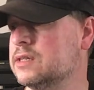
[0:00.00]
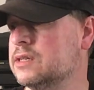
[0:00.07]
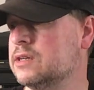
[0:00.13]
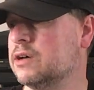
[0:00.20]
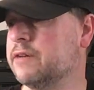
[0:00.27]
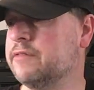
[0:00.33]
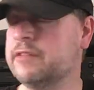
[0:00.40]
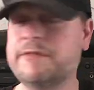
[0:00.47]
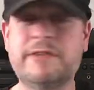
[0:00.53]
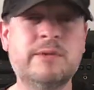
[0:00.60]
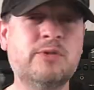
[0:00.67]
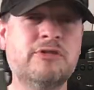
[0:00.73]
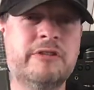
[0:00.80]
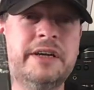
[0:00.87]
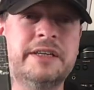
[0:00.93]
live at the
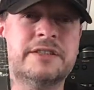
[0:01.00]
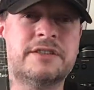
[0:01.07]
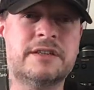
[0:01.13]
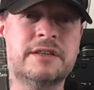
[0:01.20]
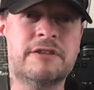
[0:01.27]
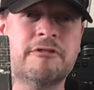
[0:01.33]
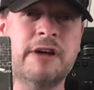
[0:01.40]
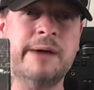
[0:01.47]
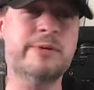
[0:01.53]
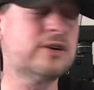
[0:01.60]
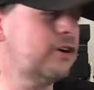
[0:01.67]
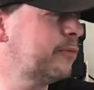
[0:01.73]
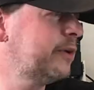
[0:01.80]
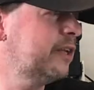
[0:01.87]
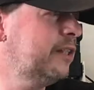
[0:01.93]
Fillmore East. Grab a
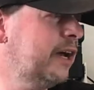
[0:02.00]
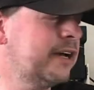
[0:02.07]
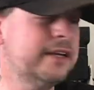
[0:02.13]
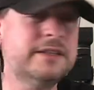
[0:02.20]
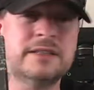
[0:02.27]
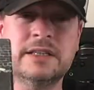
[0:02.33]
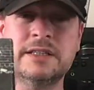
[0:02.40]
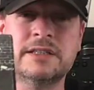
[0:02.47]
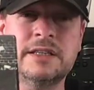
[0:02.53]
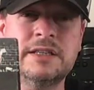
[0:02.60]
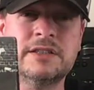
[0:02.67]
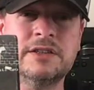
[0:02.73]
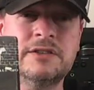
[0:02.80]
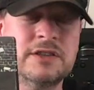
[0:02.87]
copy of that, it's good